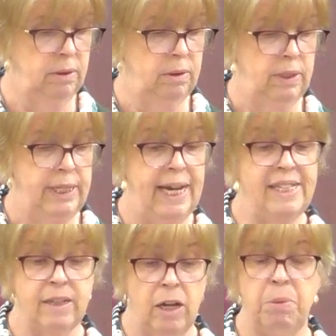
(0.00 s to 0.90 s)

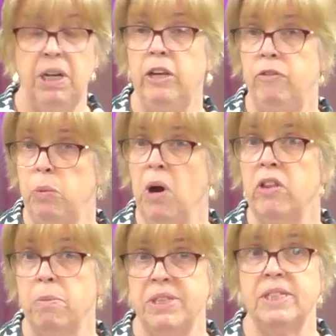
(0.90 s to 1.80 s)
Yes, I believe you are
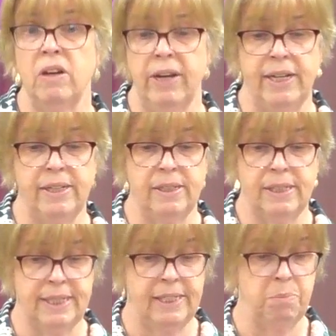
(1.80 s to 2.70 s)
the Messiah,
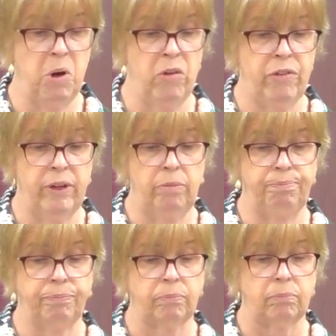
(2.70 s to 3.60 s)
says Martha.
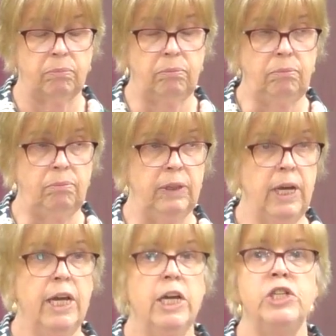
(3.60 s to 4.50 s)

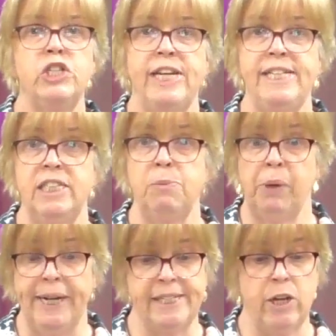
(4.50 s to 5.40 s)
Jesus
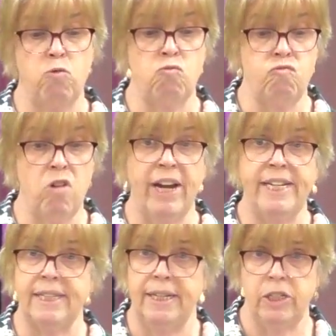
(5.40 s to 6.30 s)
brings her
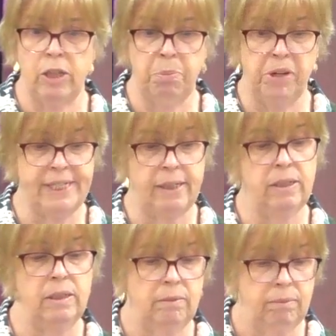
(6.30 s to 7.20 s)
right into the
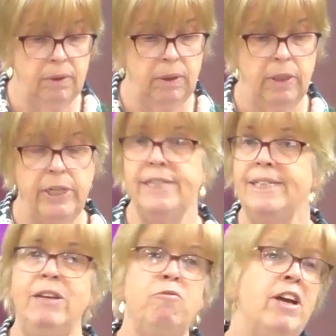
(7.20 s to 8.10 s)
present. You
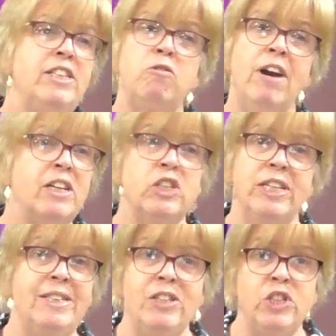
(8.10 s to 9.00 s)
see, resurrection
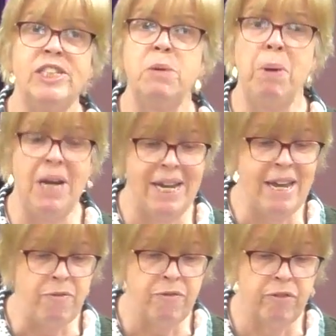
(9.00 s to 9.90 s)
isn't just a
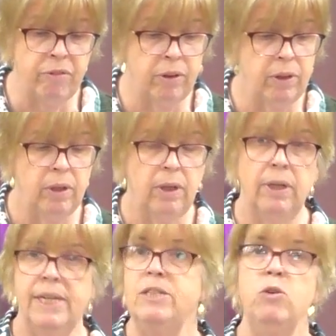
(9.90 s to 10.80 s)
belief.
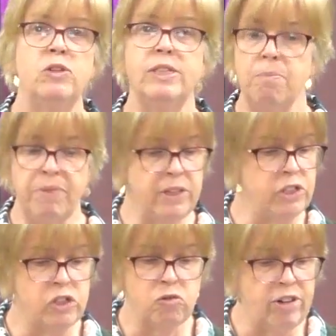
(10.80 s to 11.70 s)
It's not something
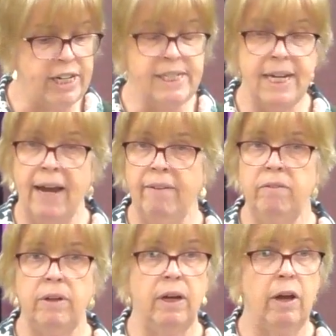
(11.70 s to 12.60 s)
that's just written
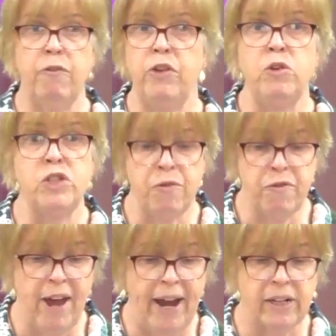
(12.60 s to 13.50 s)
down, a future
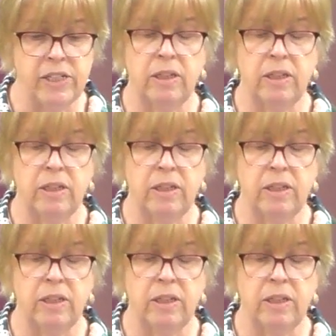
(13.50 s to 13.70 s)
fact.